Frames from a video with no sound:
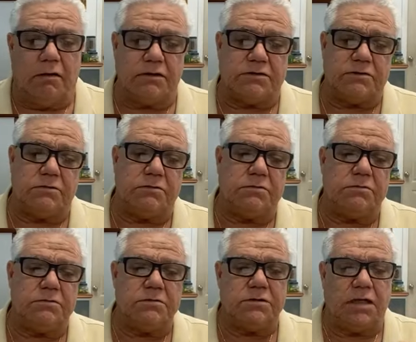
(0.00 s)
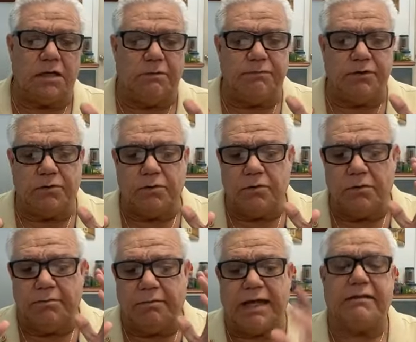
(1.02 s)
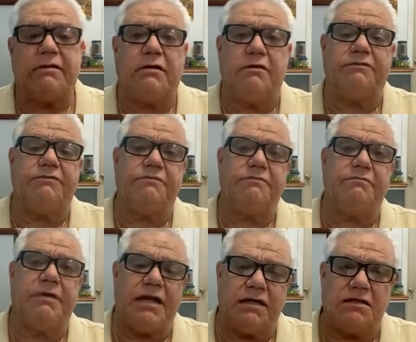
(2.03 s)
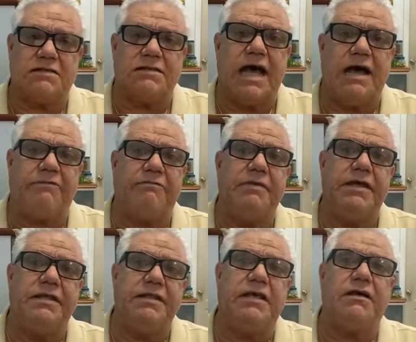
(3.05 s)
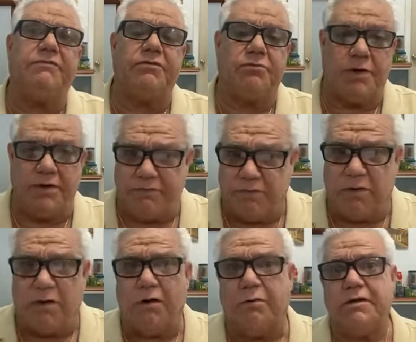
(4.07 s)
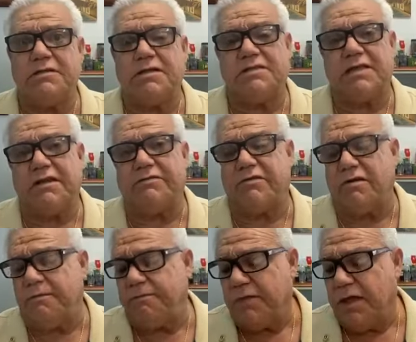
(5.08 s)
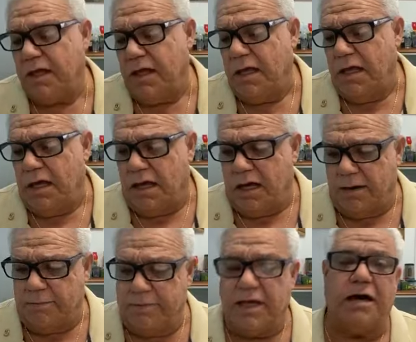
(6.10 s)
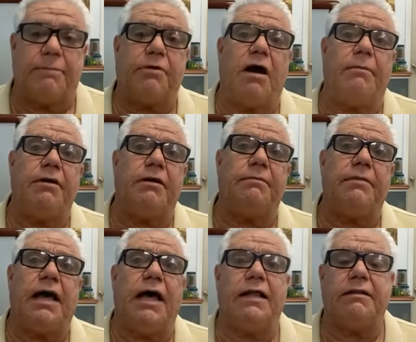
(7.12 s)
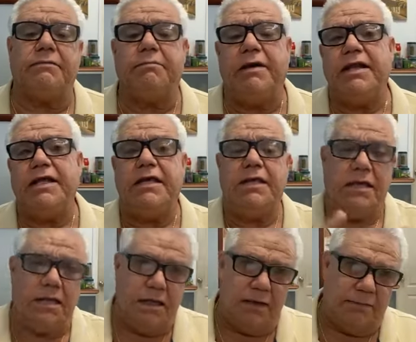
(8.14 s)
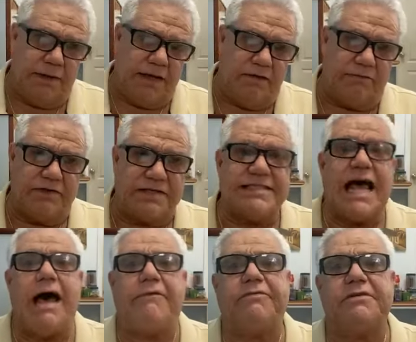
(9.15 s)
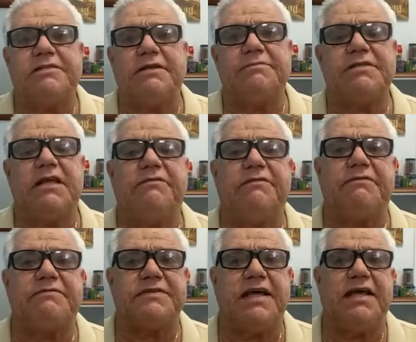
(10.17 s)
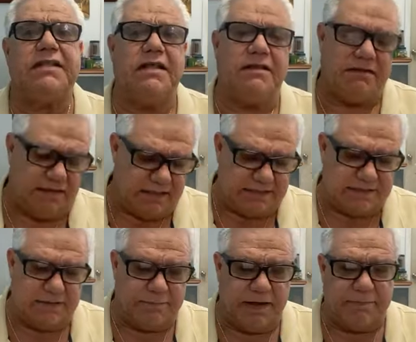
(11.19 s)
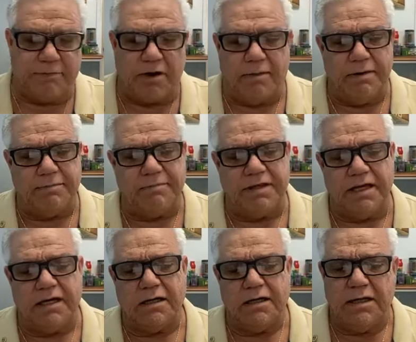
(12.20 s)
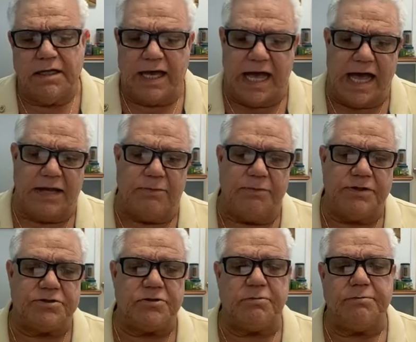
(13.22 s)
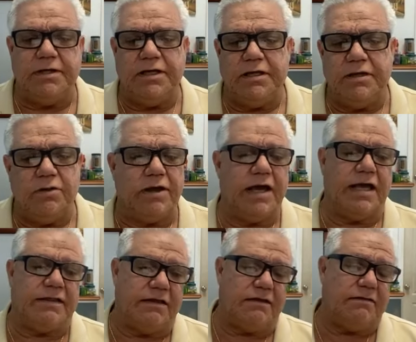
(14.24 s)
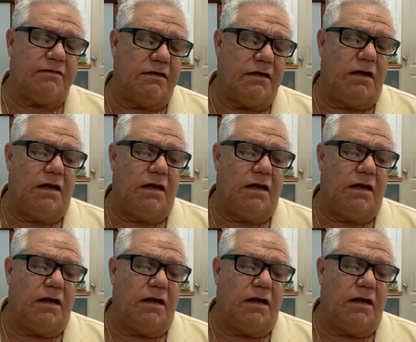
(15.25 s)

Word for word: Also, um, the whole matter of medical staff being there for 24 hours, etc., um, being a problem, and many many of the staffers themselves have said that this is a big problem there, and we should be looking at it